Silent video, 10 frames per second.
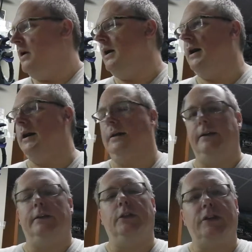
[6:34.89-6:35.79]

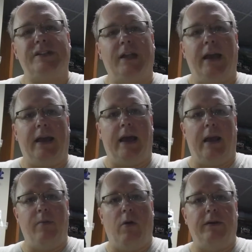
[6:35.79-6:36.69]
It looks like
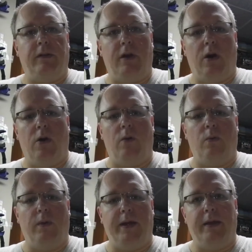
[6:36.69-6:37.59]
I'm going to go
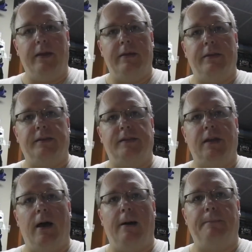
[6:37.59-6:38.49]
with
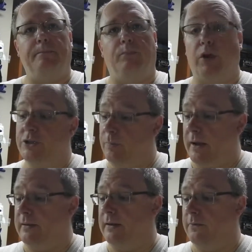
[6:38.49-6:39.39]
some brush
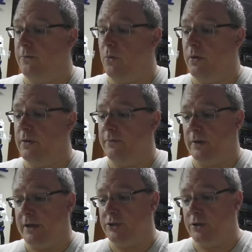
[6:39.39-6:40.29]
painting for the
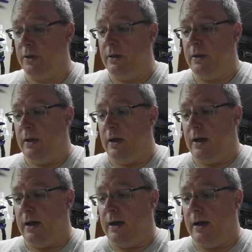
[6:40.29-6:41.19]
flesh.
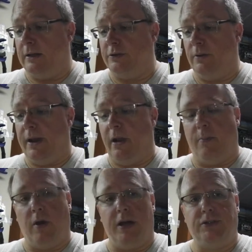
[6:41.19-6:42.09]
I'll do an
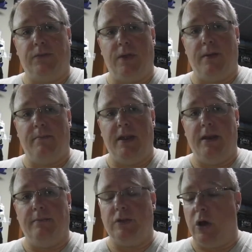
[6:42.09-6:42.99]
airbrush for the
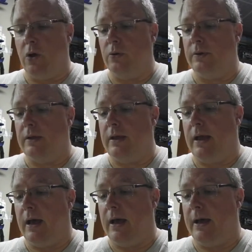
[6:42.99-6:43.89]
medium tone,
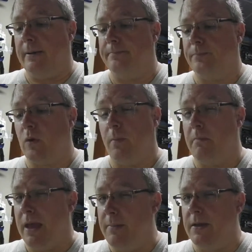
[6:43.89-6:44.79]
or
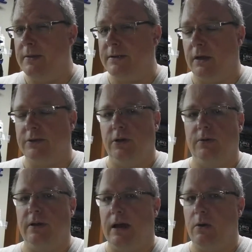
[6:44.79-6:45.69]
maybe the dark
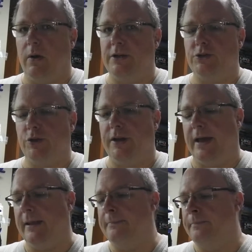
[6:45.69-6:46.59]
tone, not quite sure
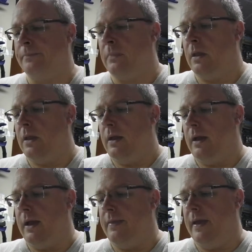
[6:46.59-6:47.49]
yet.
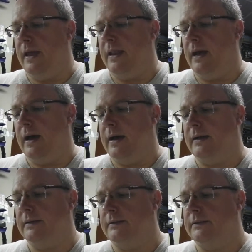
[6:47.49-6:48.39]
And then
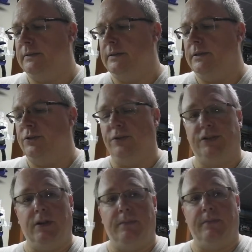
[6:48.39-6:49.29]
do
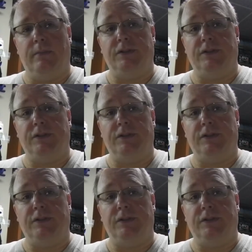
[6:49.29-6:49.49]
some